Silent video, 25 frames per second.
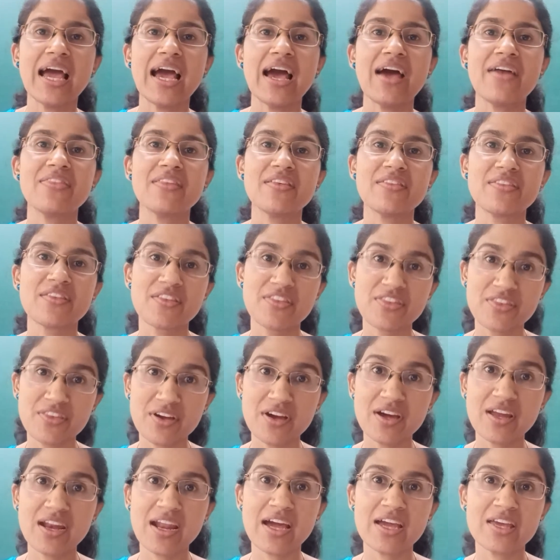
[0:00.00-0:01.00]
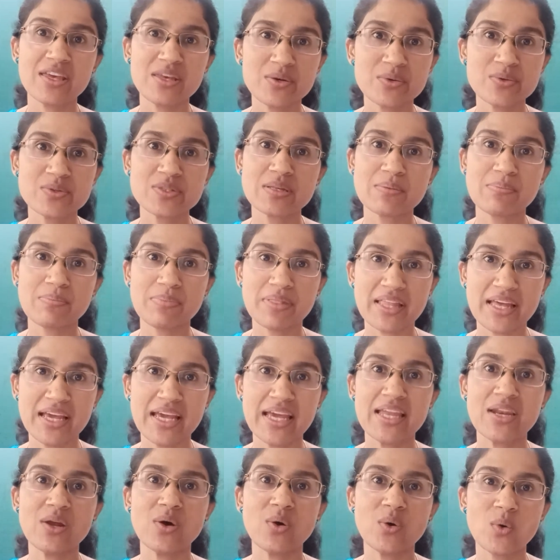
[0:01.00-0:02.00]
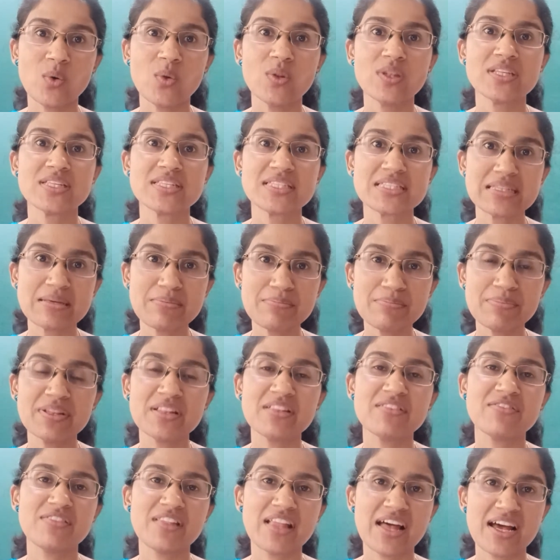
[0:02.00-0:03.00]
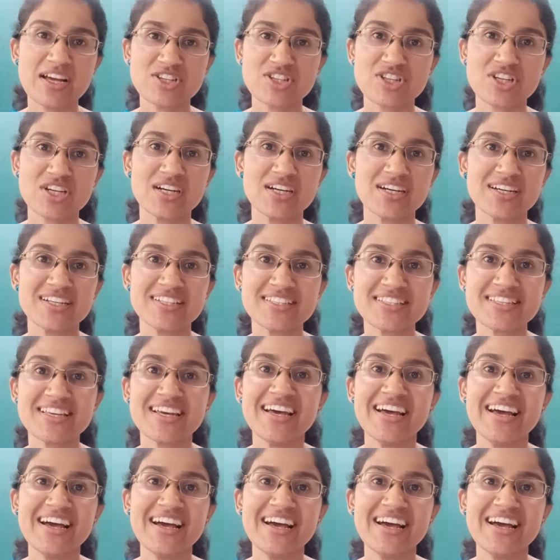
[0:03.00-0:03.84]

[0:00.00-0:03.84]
And then the third, I used the plain old simple flashcards,